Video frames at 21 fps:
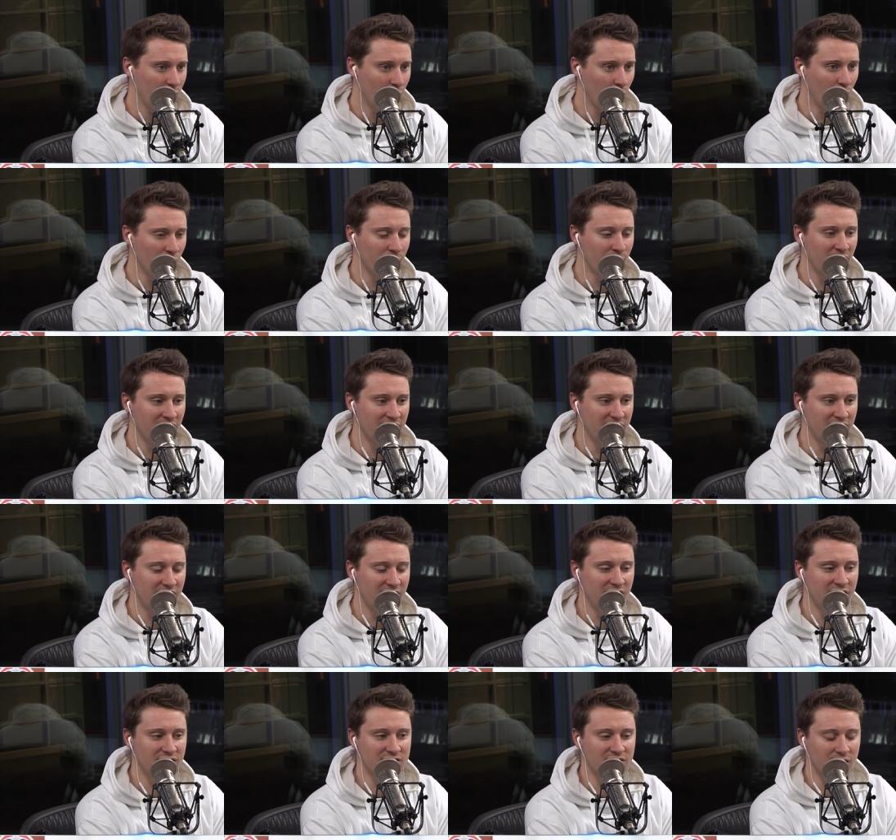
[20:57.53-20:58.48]
one of my
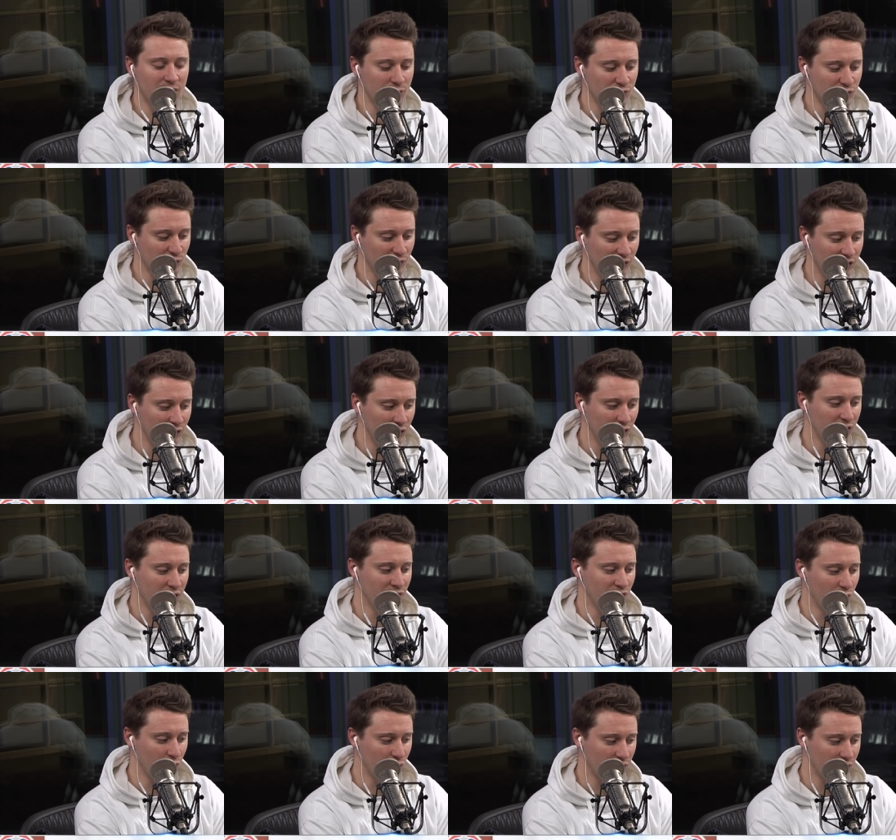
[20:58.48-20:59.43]
keys that I was really
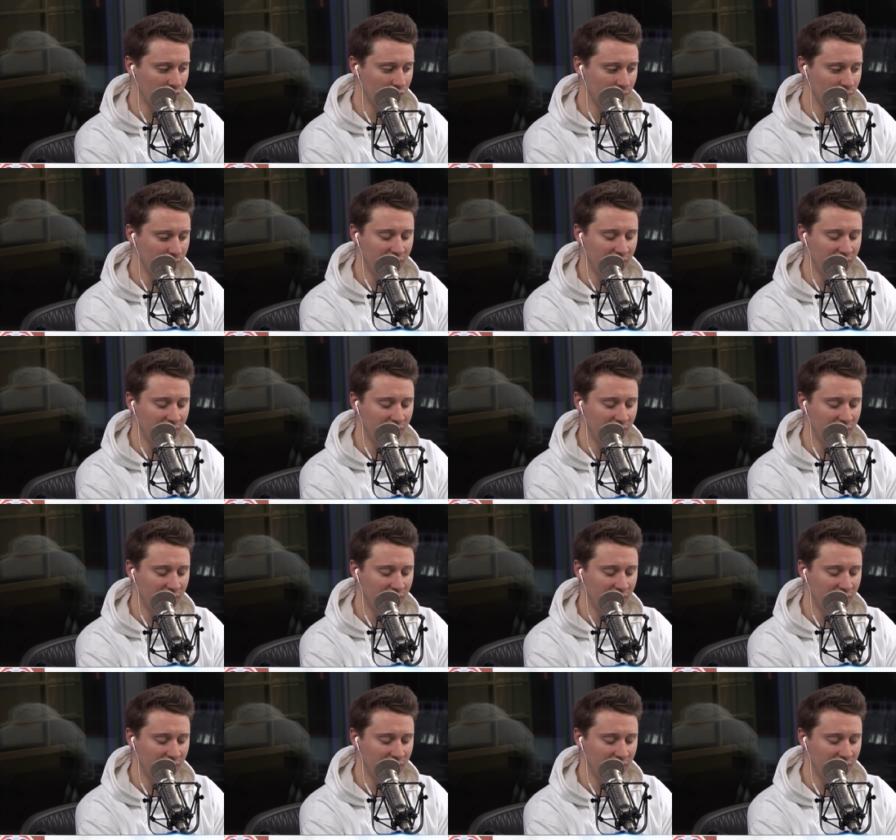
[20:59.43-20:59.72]
looking for,